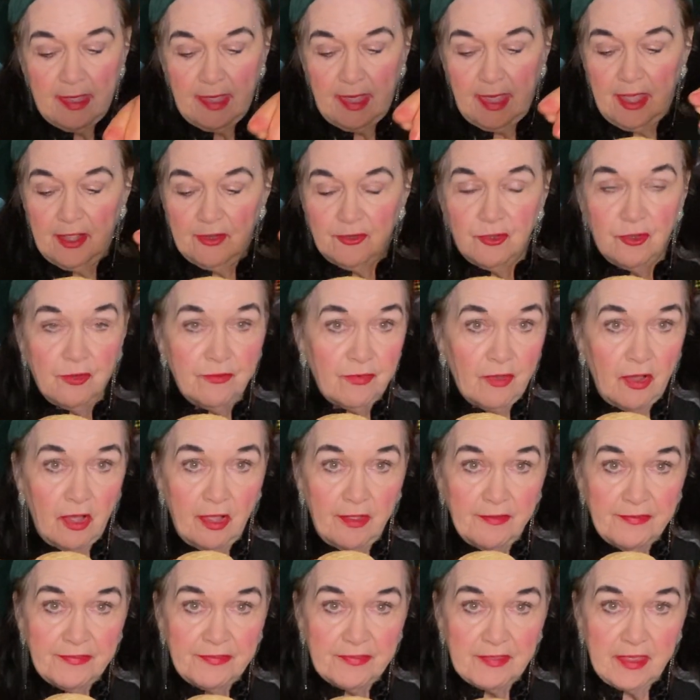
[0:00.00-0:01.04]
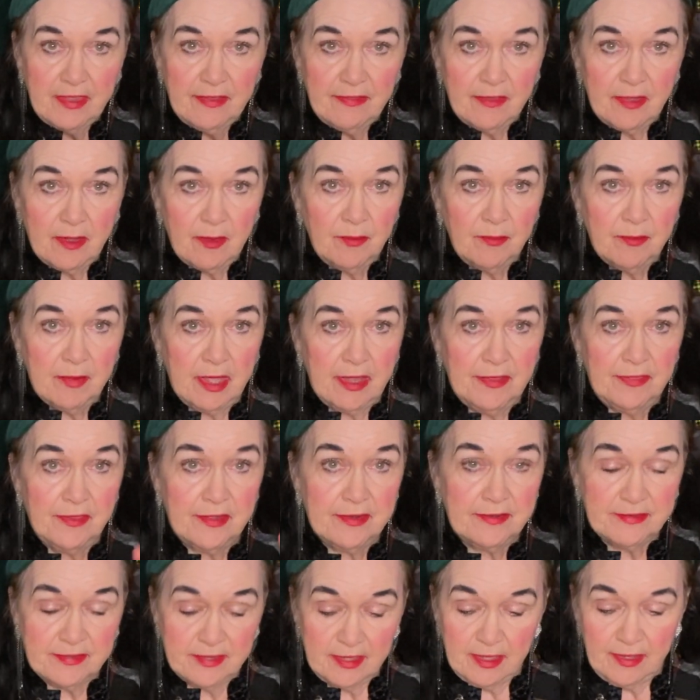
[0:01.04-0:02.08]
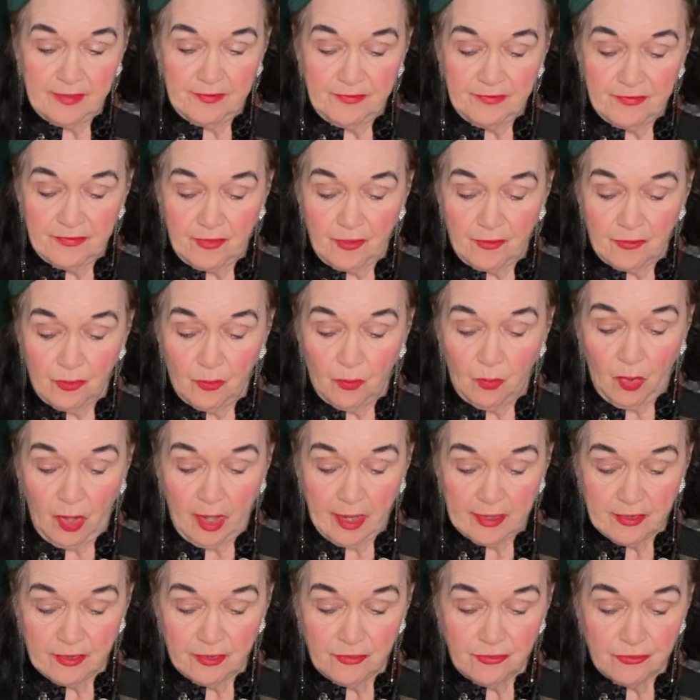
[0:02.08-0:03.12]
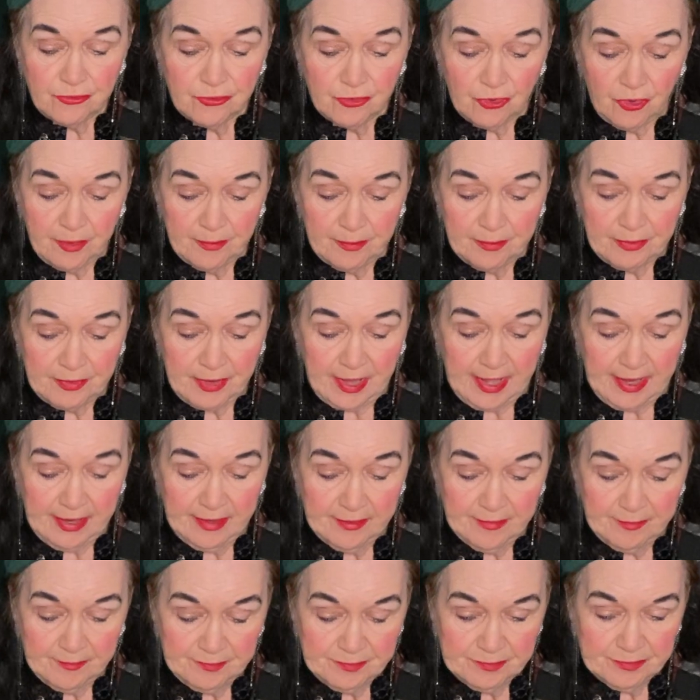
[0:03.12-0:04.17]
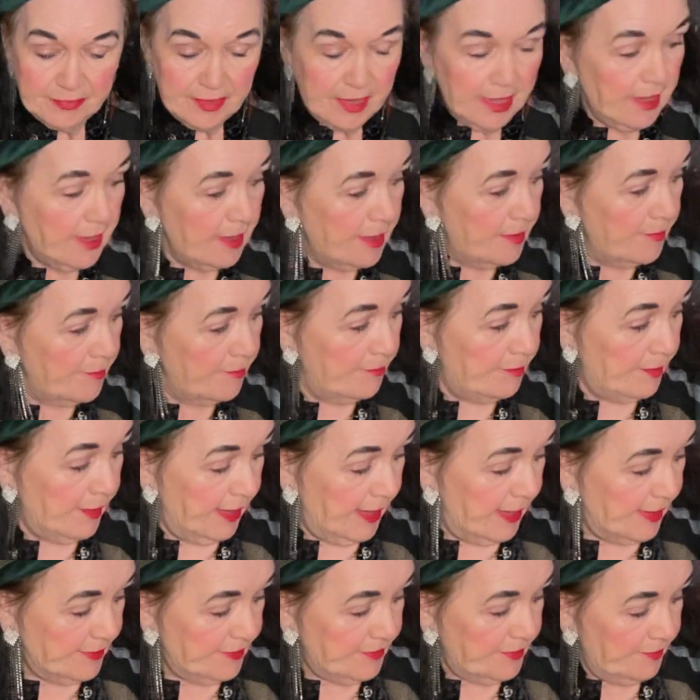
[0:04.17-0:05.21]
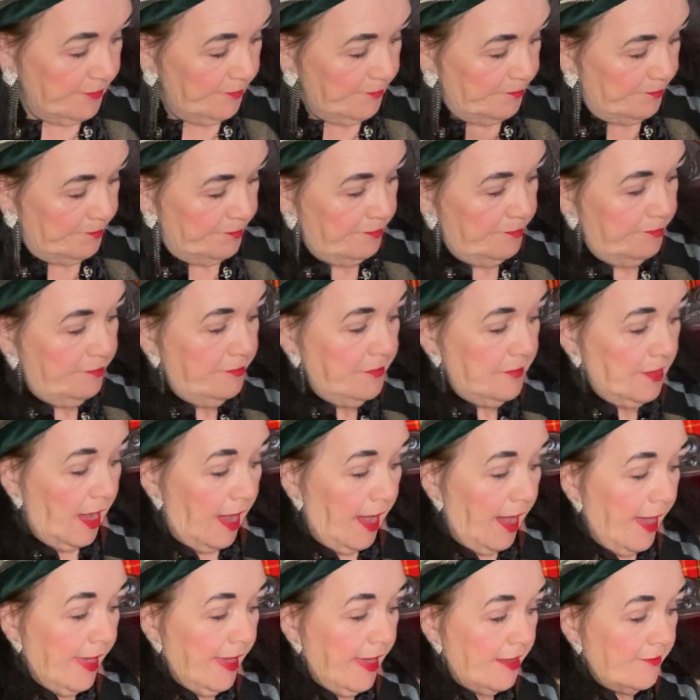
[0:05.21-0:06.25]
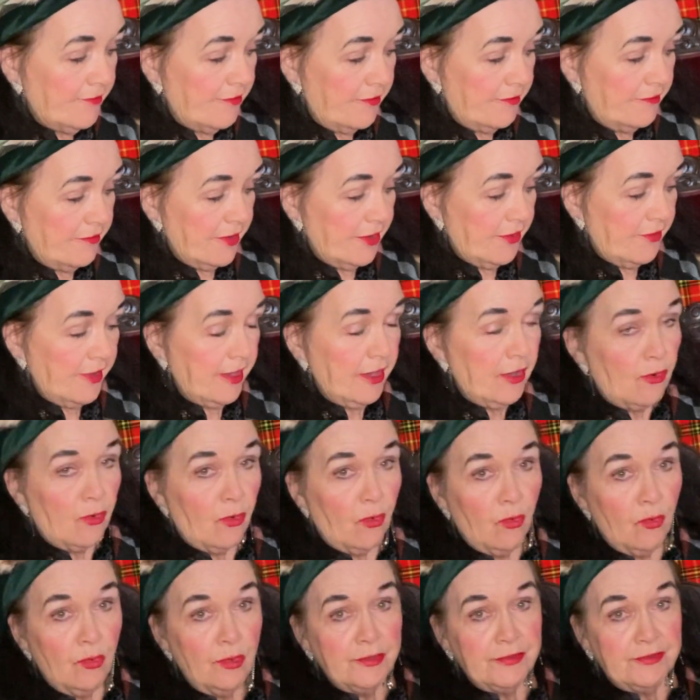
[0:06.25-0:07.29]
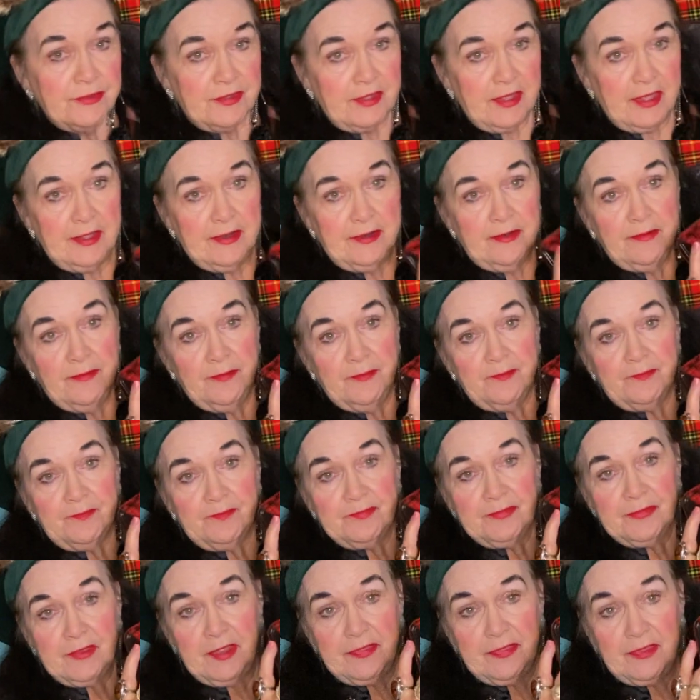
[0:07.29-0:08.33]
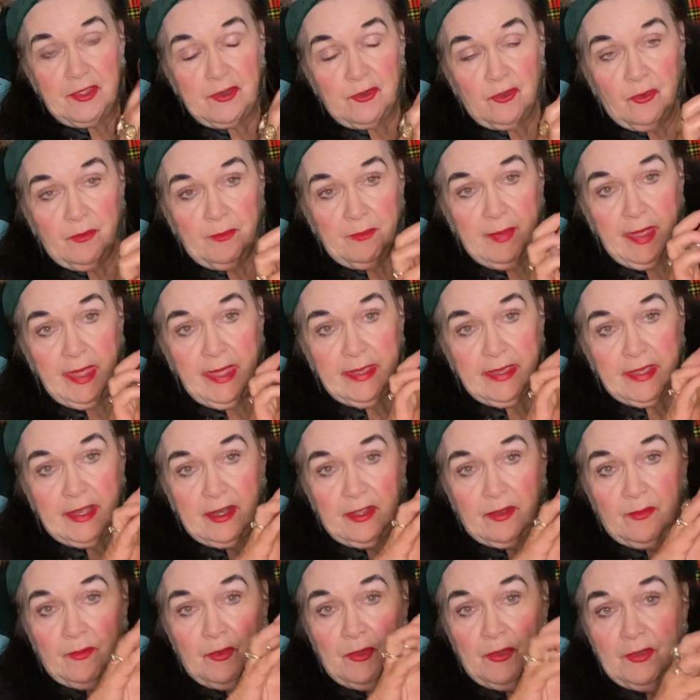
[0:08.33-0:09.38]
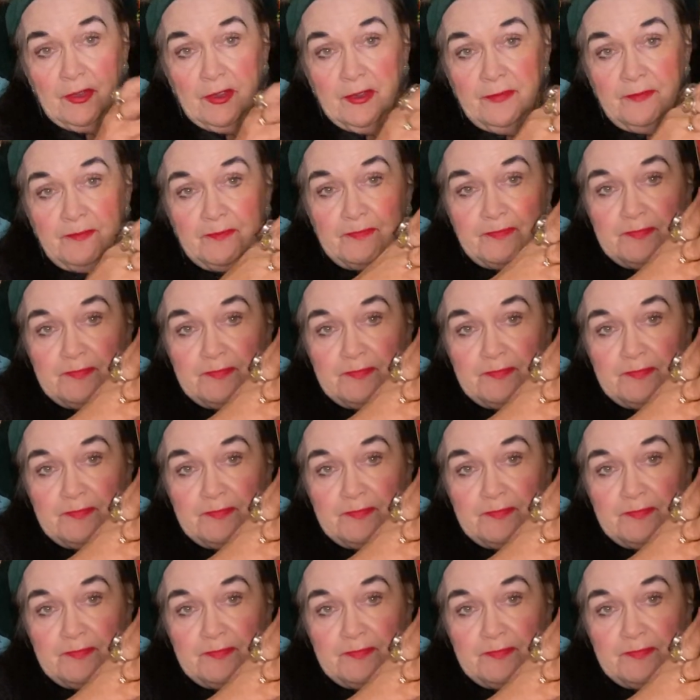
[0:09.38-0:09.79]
And you've all seen them in the tins. They're the Walker's shortbread. But I have a very old tin that they don't make anymore.